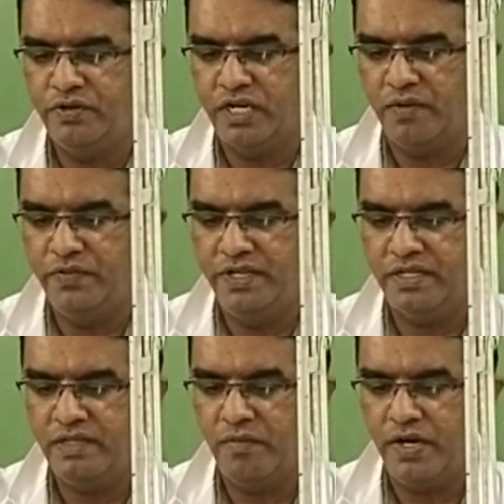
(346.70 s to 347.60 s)
you come near
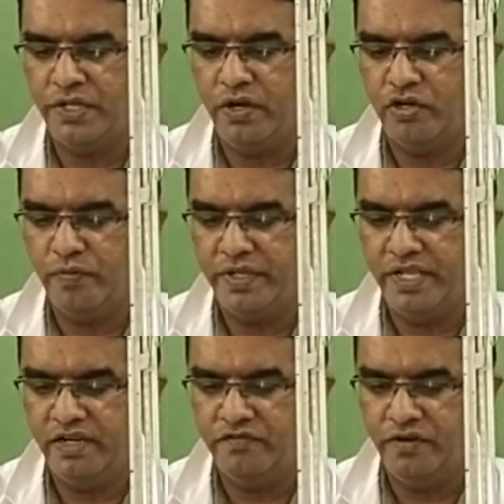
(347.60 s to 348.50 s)
the mark, you have to be
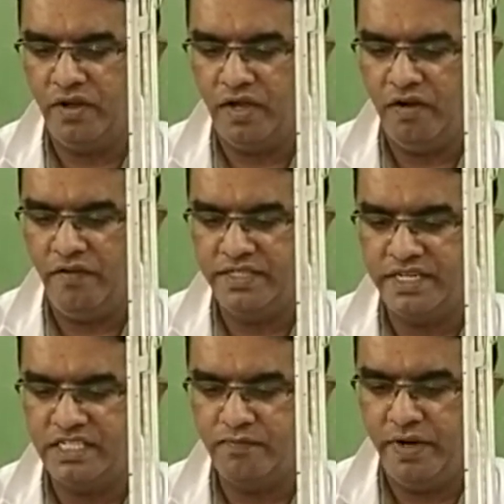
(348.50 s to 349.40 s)
careful. Always
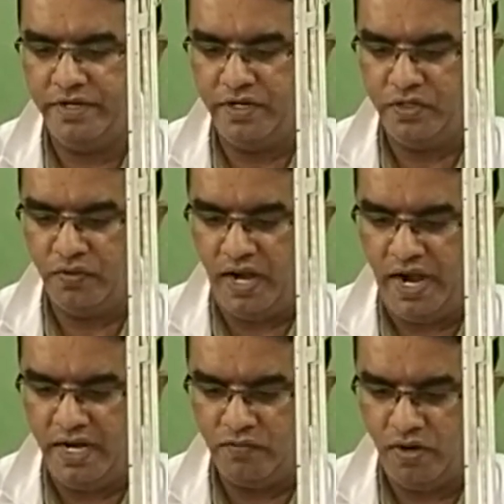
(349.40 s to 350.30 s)
it is better to
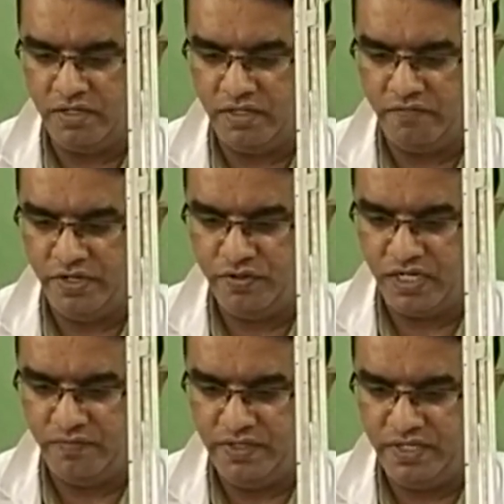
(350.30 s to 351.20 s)
add water when you
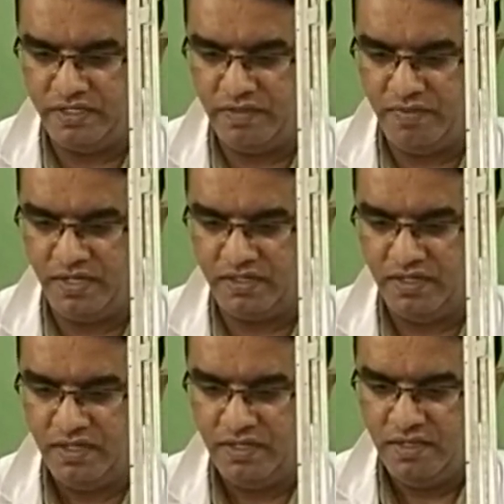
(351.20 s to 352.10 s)
come near the mark
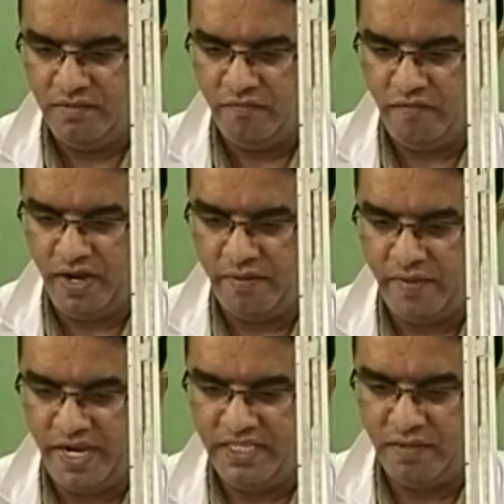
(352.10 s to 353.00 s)
by
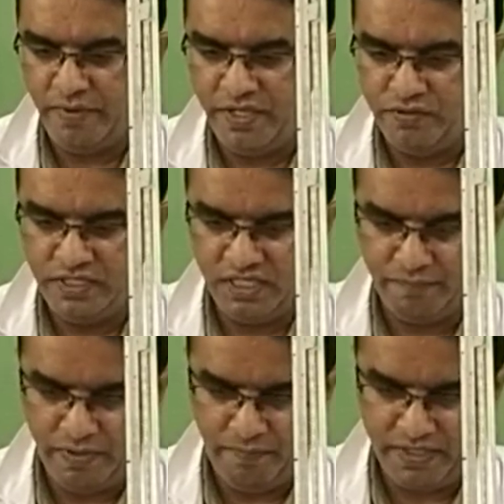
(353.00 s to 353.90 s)
either by using the
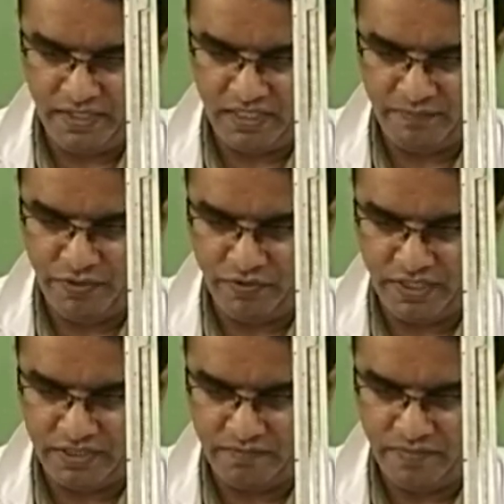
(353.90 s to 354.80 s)
pipette or the
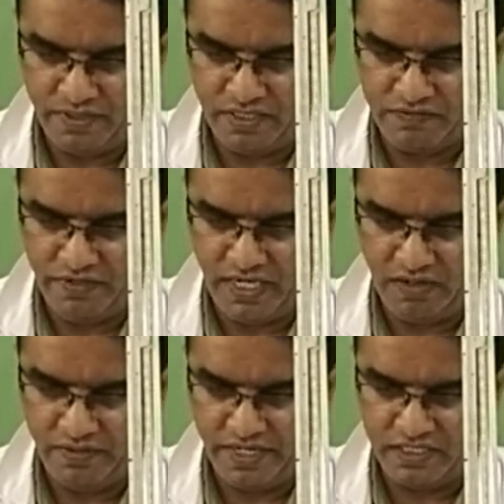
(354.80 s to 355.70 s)
burette. Because we
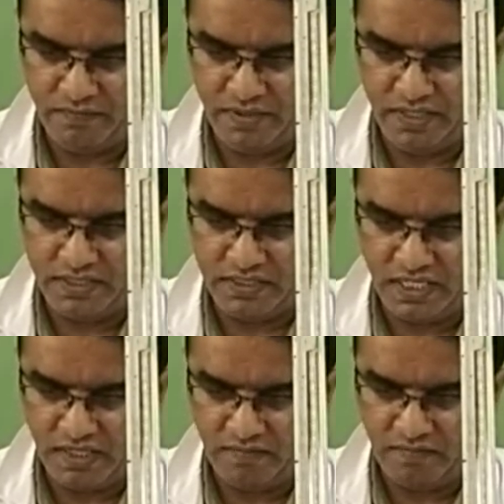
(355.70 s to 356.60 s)
have the experience,
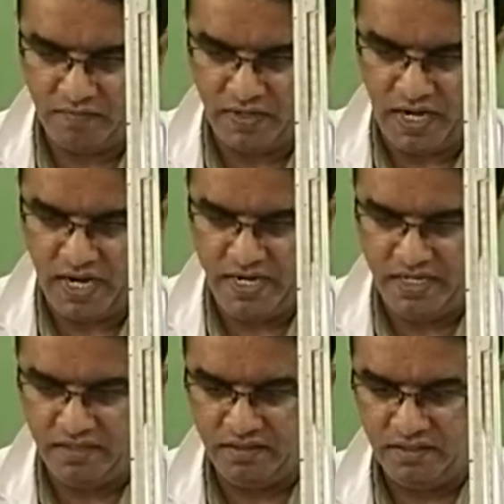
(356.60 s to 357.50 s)
I am
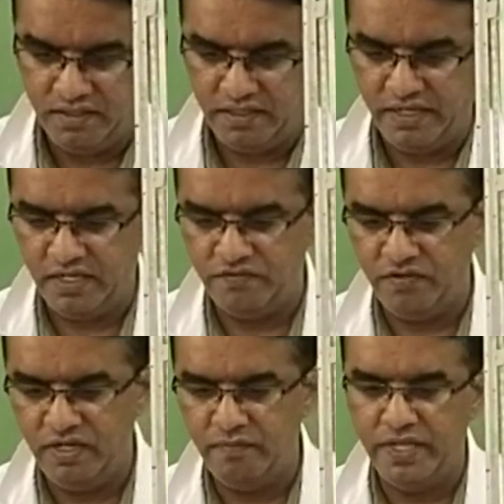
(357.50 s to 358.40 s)
adding
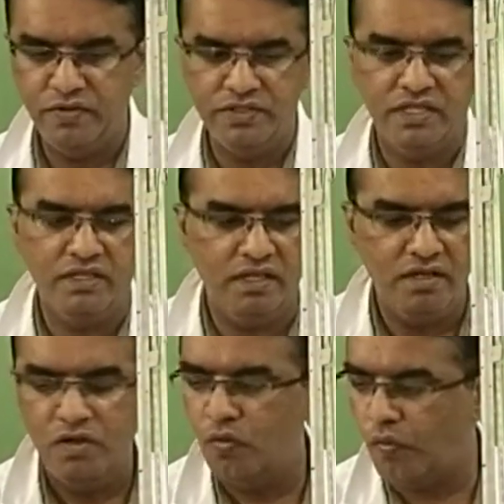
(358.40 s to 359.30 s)
carefully by using the
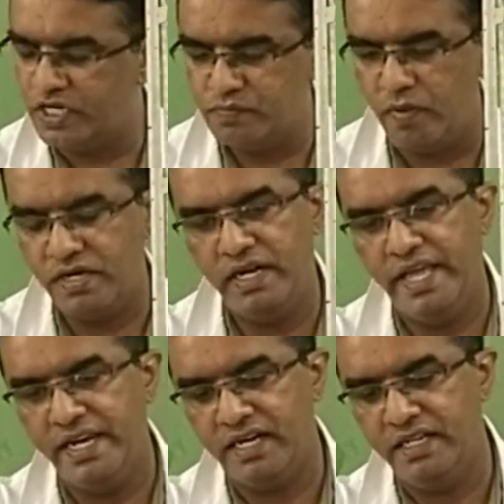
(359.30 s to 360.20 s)
wash bottle
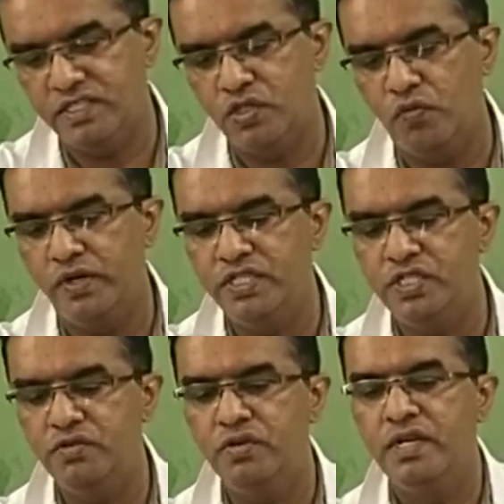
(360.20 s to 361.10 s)
directly. So
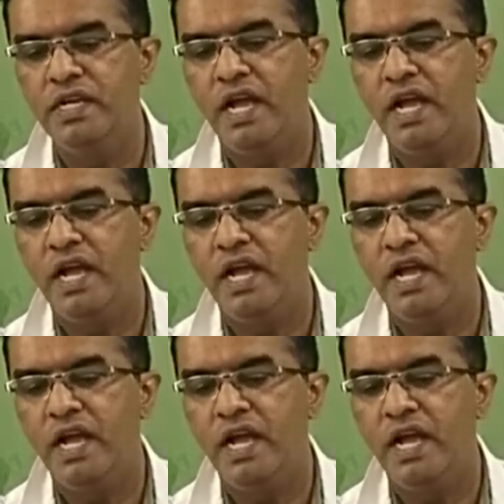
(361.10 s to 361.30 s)
once you